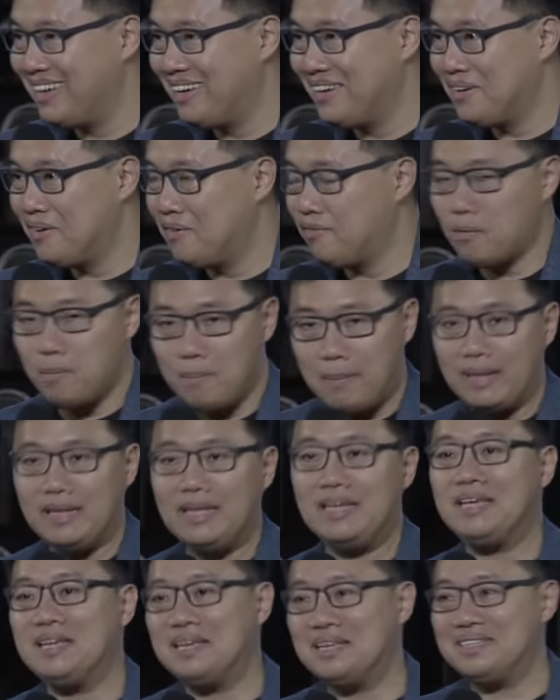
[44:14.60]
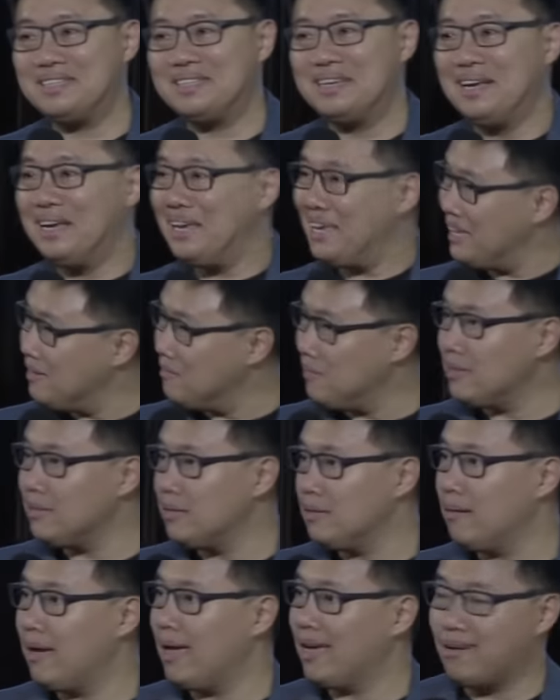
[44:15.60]
For many years, even
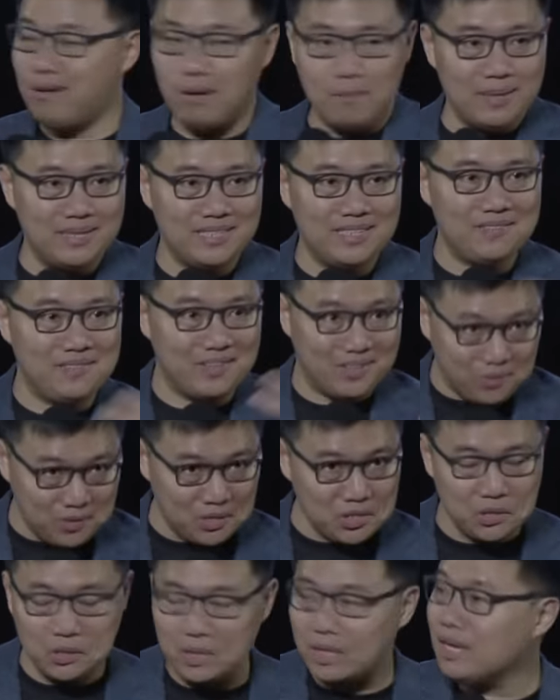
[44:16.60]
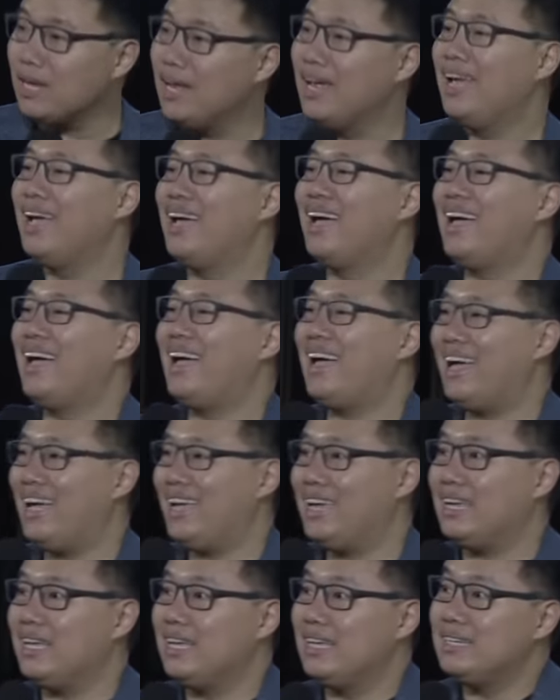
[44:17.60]
though I call myself a Christian,
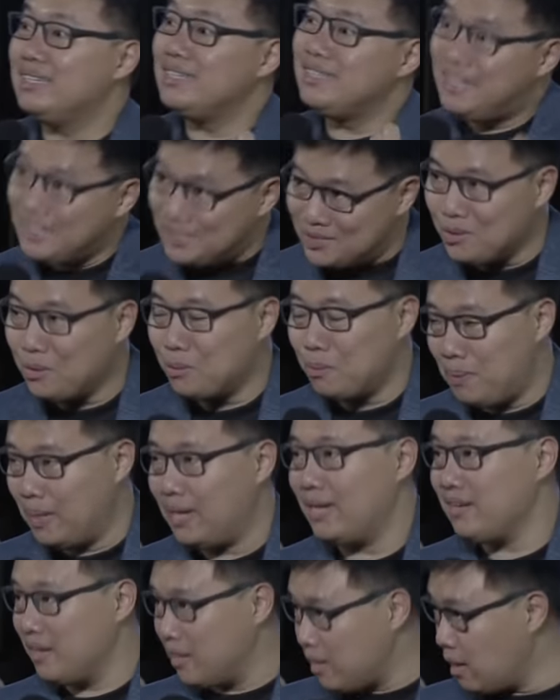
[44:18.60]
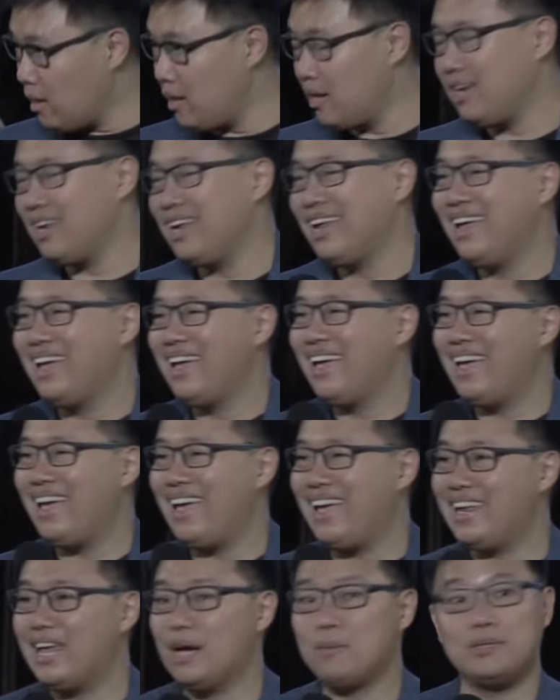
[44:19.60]
I disobeyed God
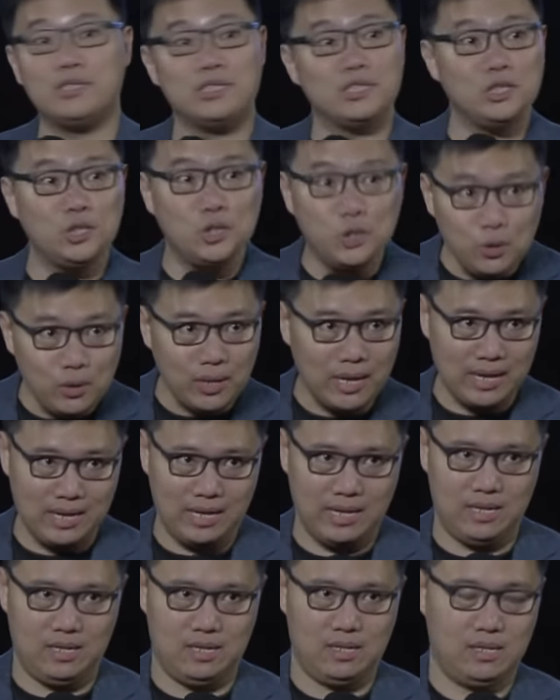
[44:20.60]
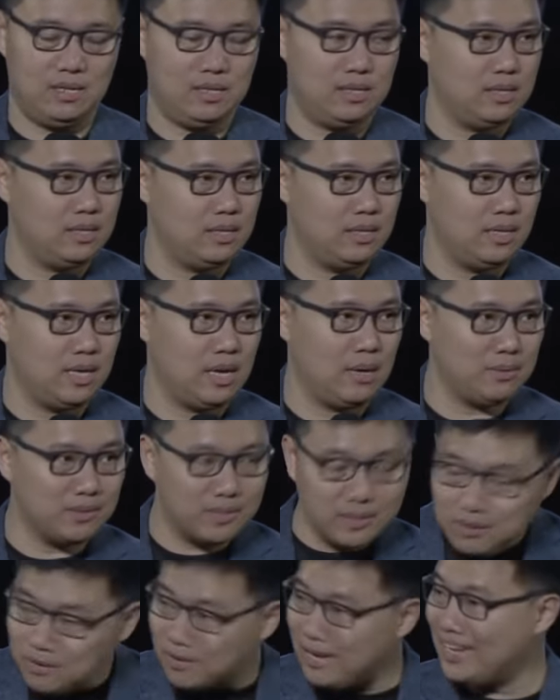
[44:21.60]
and I was good at it. I
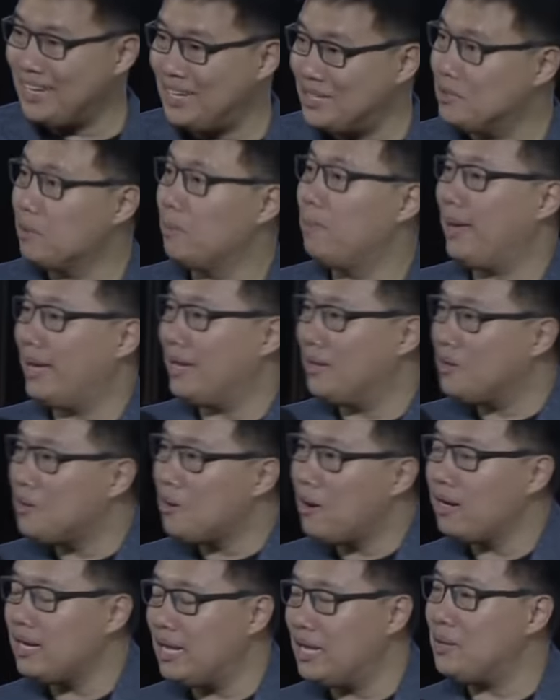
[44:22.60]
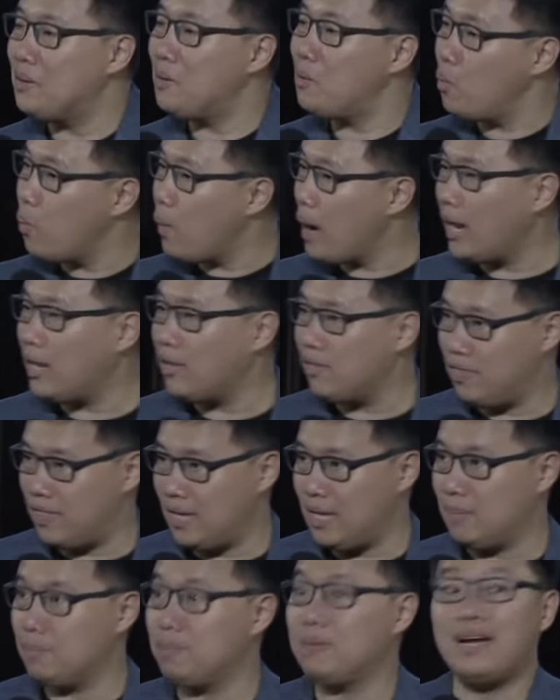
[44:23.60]
was good at disobeying God in a way
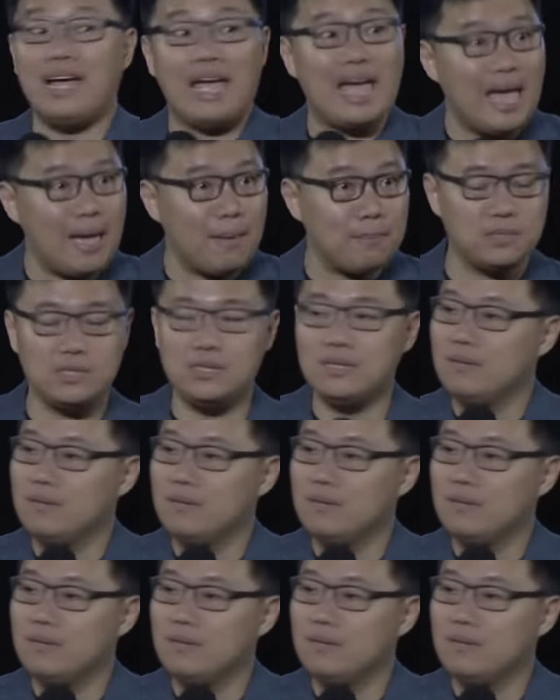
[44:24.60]
that perhaps